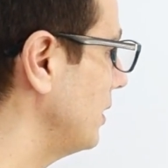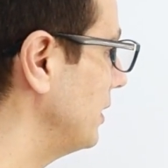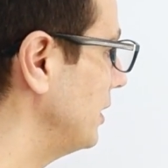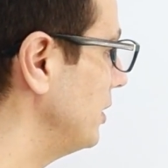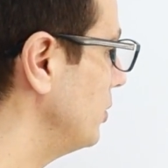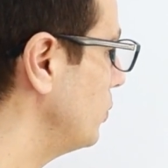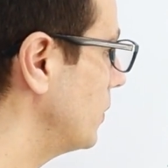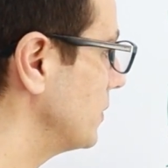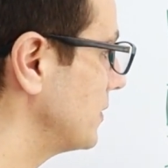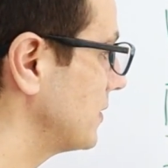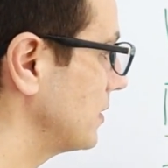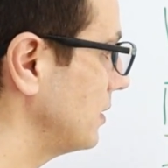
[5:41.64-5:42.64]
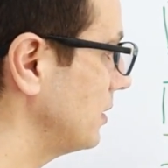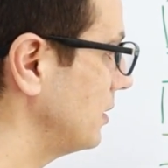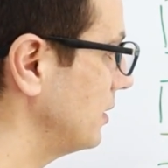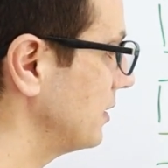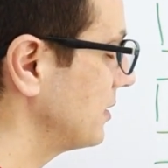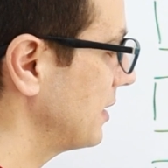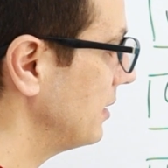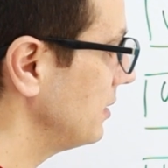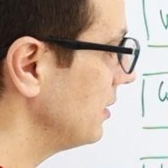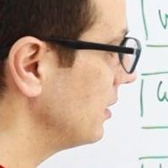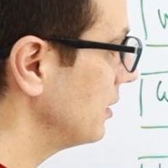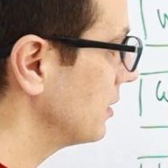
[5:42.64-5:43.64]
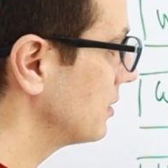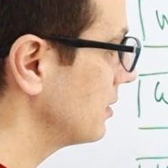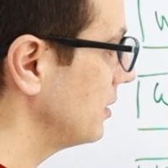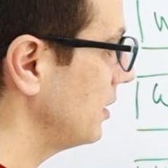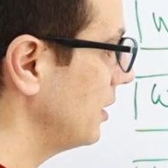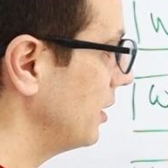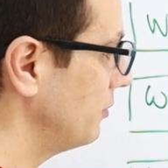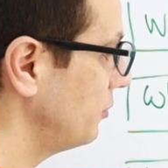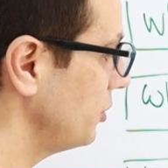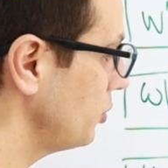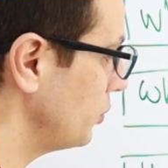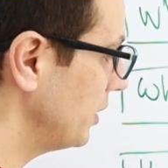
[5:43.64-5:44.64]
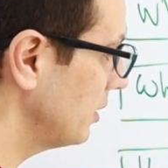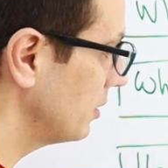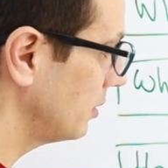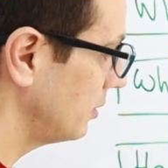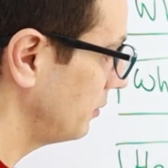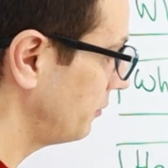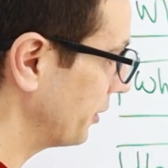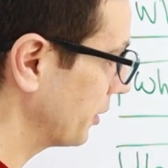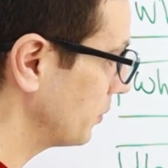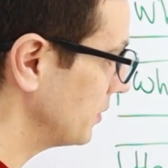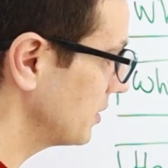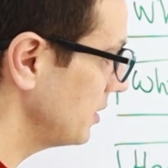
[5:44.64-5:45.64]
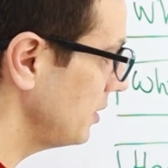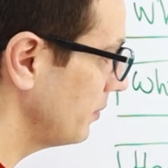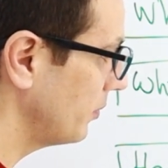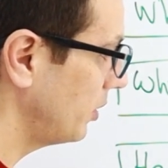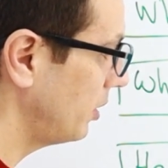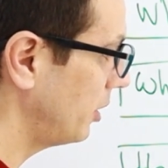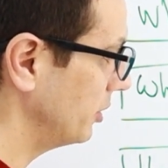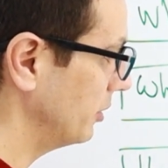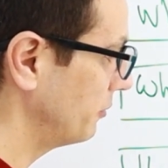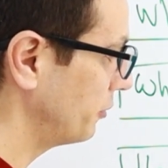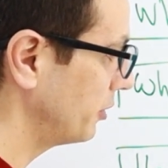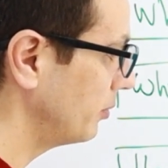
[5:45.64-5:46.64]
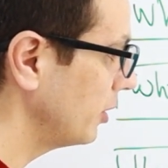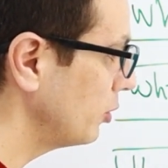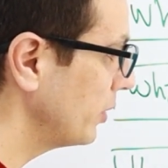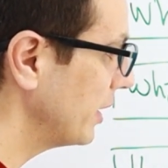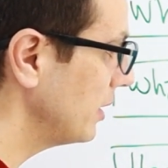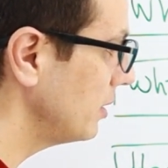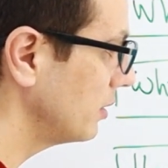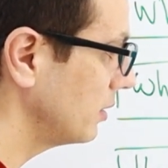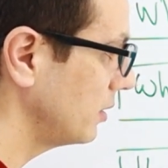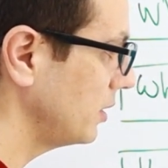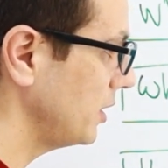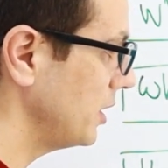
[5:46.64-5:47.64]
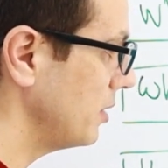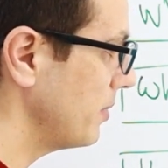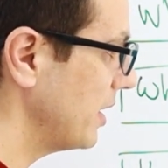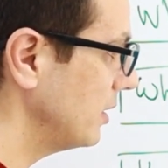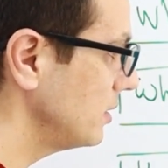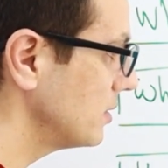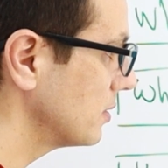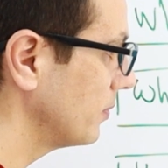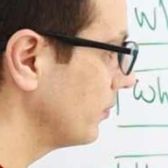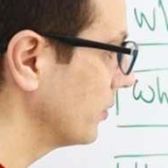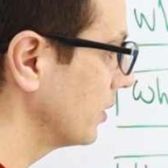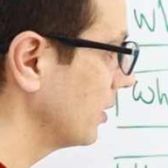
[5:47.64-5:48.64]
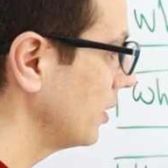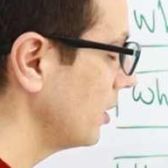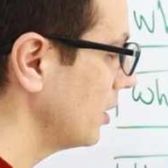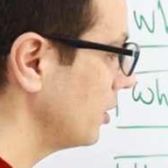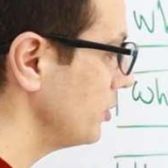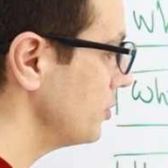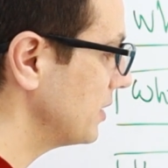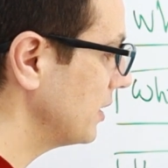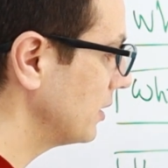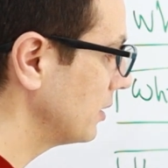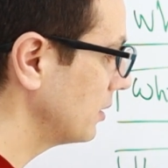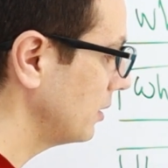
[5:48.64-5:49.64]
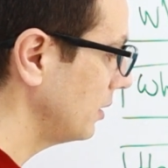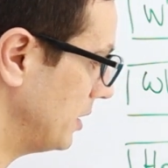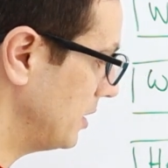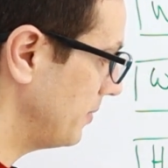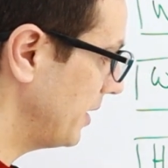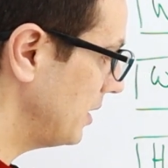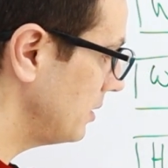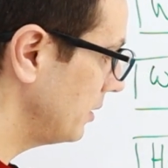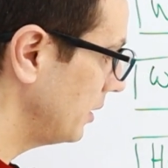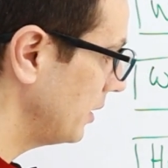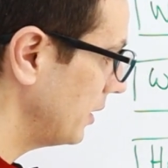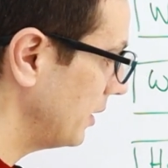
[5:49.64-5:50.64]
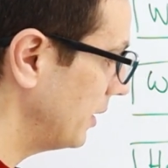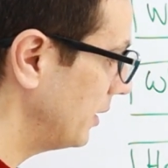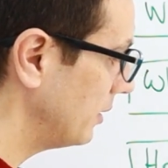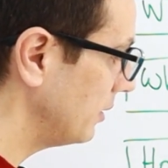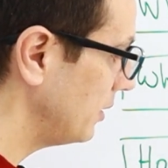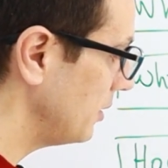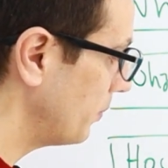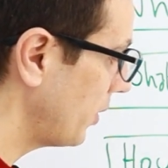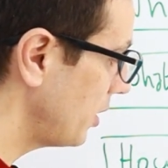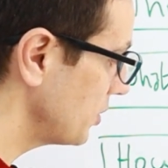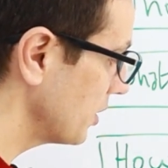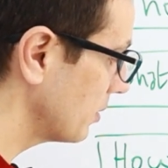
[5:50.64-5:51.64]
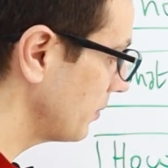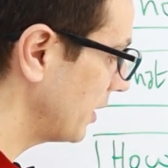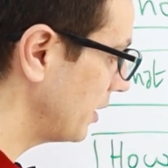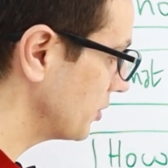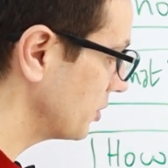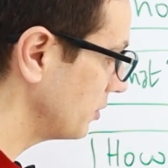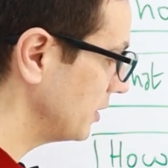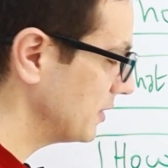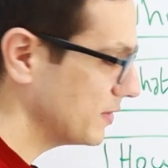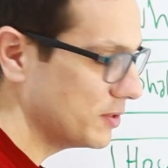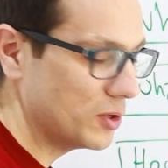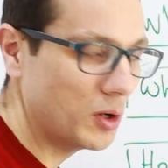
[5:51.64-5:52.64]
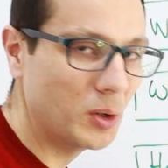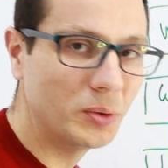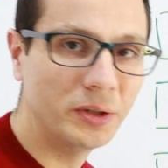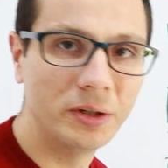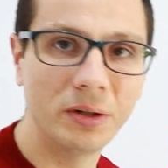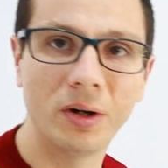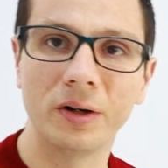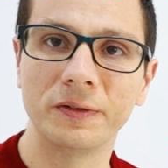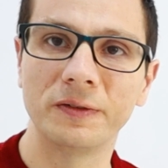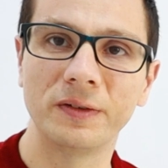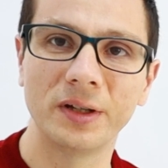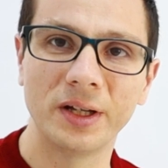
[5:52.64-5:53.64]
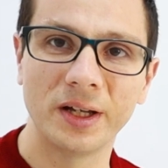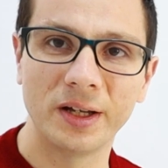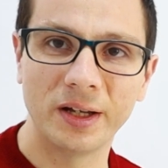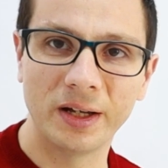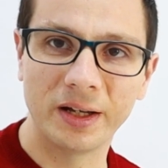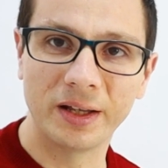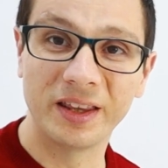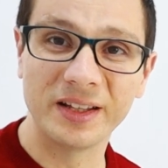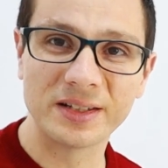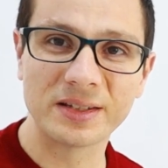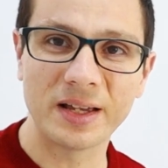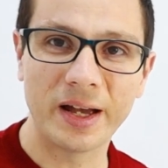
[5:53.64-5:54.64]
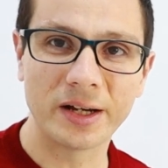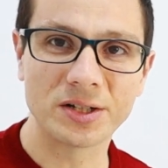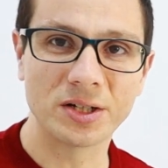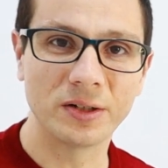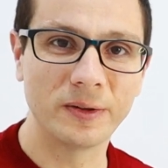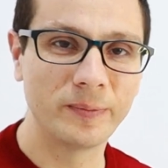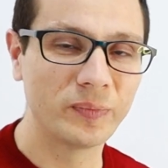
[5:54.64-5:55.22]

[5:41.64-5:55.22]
he was sending it every week, frequency, on a formal way, emails, using email, and the project manager is the owner of this action.